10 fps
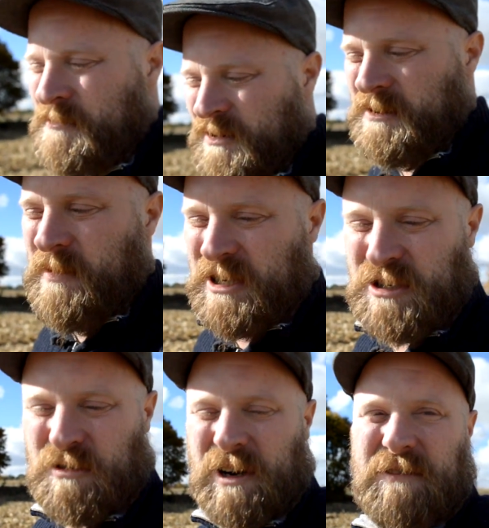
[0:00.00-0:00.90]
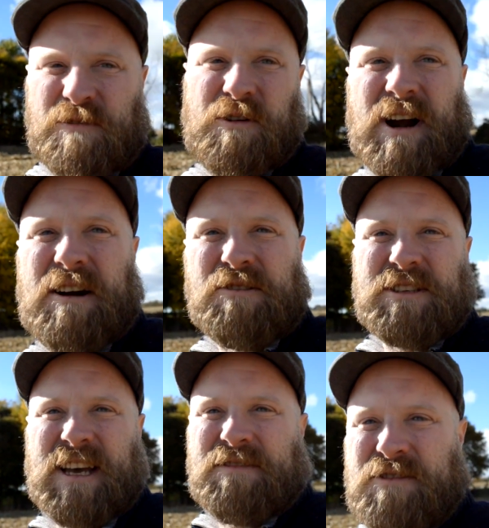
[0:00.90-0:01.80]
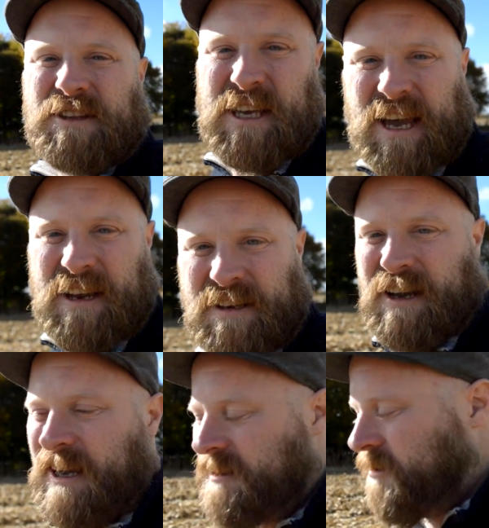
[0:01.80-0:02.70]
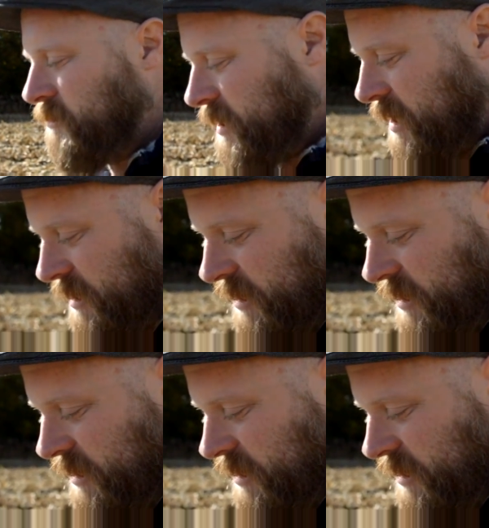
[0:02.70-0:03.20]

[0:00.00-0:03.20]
Pretty much 24 hours after the cat died, though, I got